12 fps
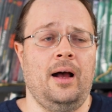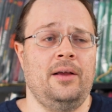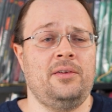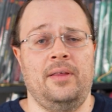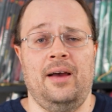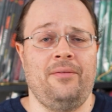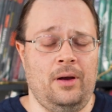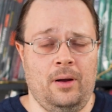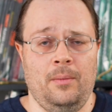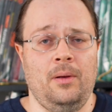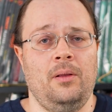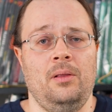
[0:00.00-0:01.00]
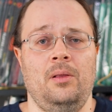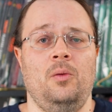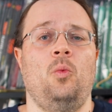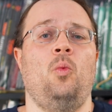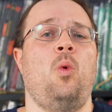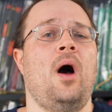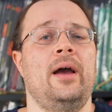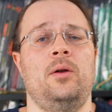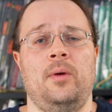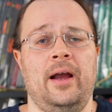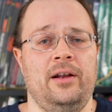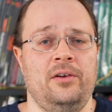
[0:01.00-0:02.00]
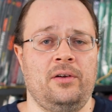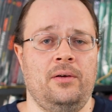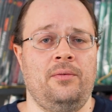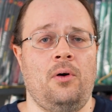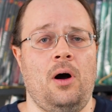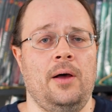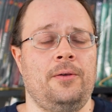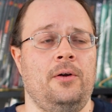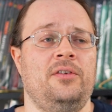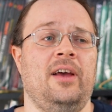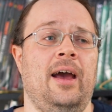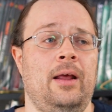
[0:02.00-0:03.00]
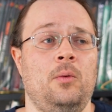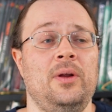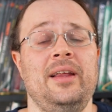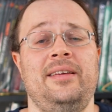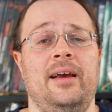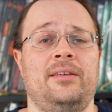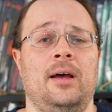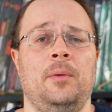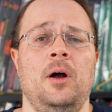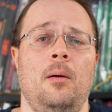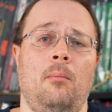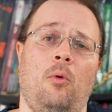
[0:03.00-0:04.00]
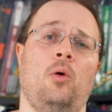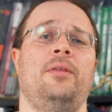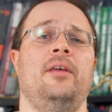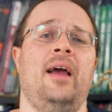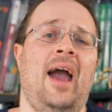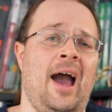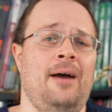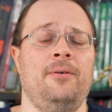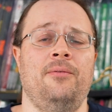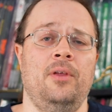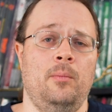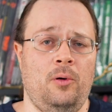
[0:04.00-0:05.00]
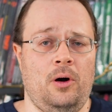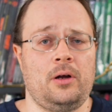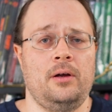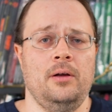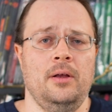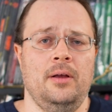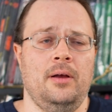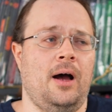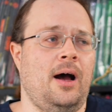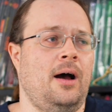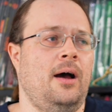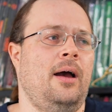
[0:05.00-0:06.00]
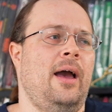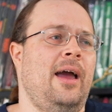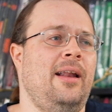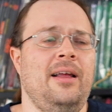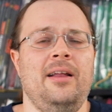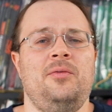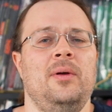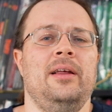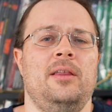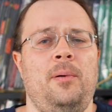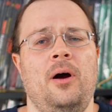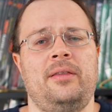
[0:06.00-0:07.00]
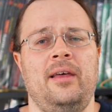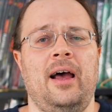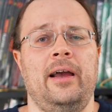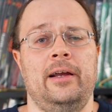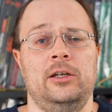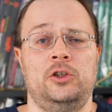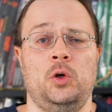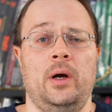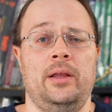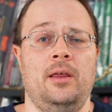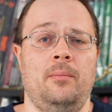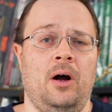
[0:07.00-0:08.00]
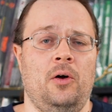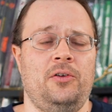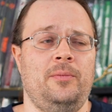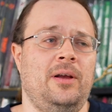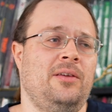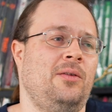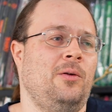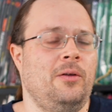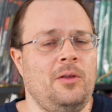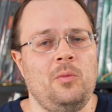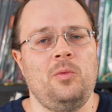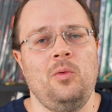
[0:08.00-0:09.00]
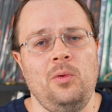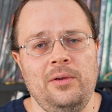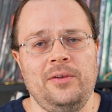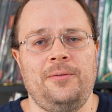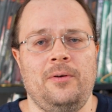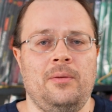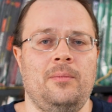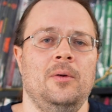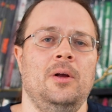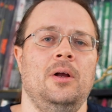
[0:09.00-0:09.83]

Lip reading: So they have a wide range of authors, and it really takes up more than half of the book. And it's really the part that I enjoyed the most, because the rules for